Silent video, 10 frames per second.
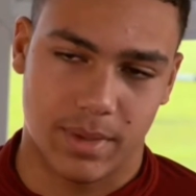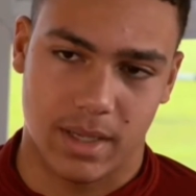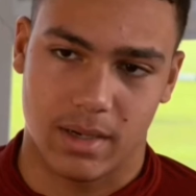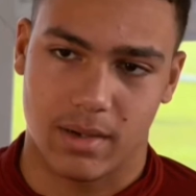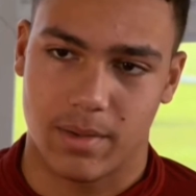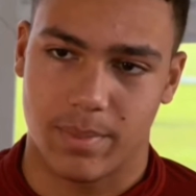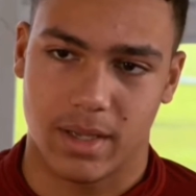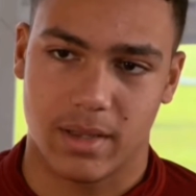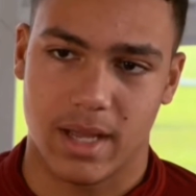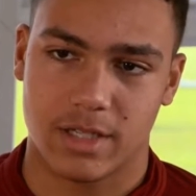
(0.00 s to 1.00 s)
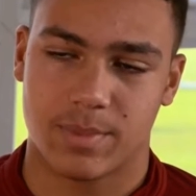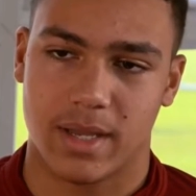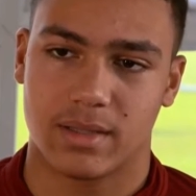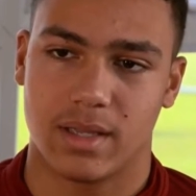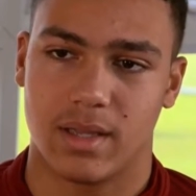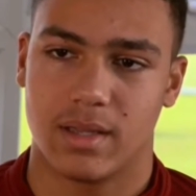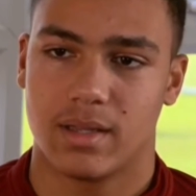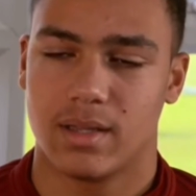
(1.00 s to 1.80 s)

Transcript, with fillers: being a big aspect here.